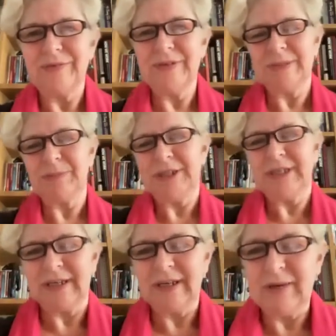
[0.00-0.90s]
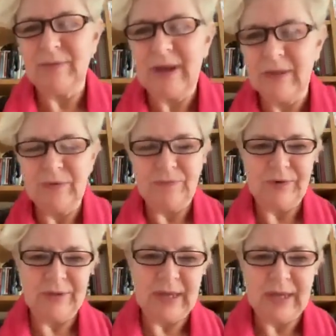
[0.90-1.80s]
if this is particularly relevant
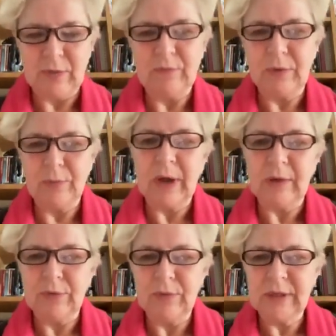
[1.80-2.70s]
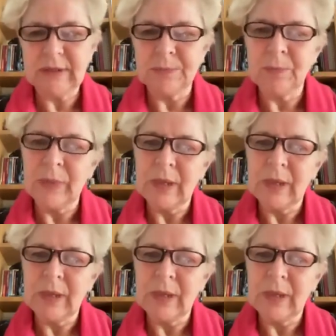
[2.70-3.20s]
for them or for whatever reason.